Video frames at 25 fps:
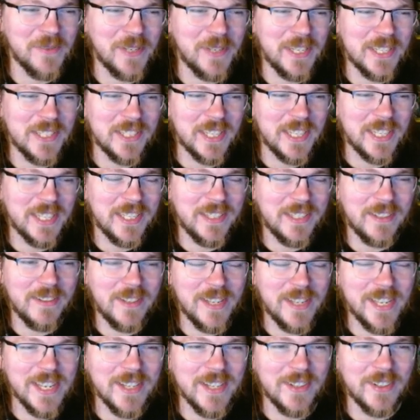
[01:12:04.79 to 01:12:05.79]
but it's like
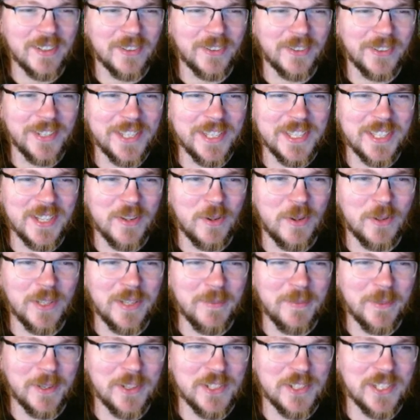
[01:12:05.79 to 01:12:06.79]
he literally is the
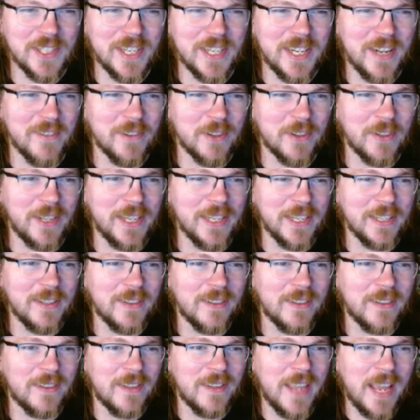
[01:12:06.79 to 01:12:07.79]
only person that ever like
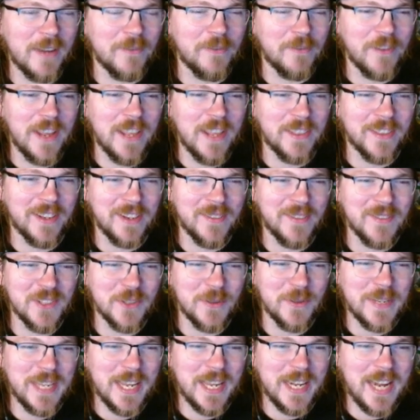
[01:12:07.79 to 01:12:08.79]
had faith in him,
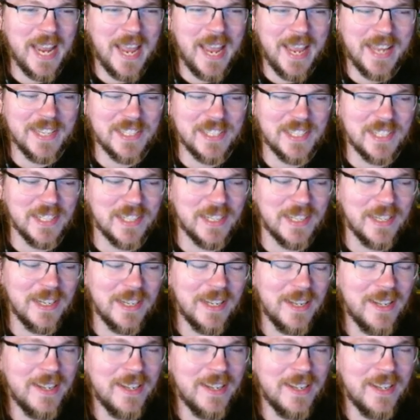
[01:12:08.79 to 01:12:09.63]
so he kind of has to